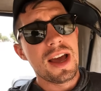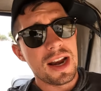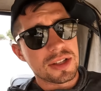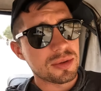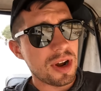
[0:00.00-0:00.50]

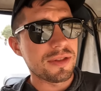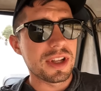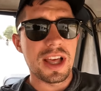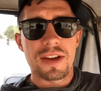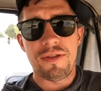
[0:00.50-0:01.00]
and it's
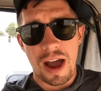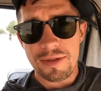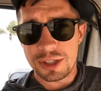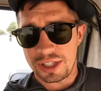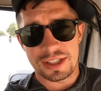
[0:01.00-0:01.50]
roughly like
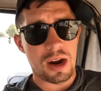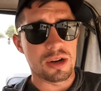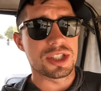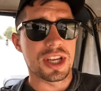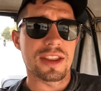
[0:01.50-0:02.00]
five or six
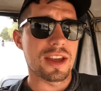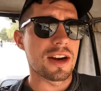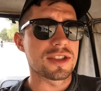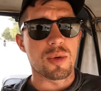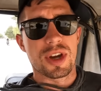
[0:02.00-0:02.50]
hours to get
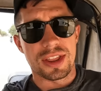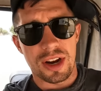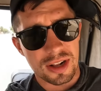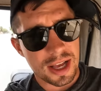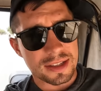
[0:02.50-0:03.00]
there. So we'll get
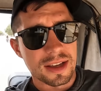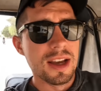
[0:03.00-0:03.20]
there like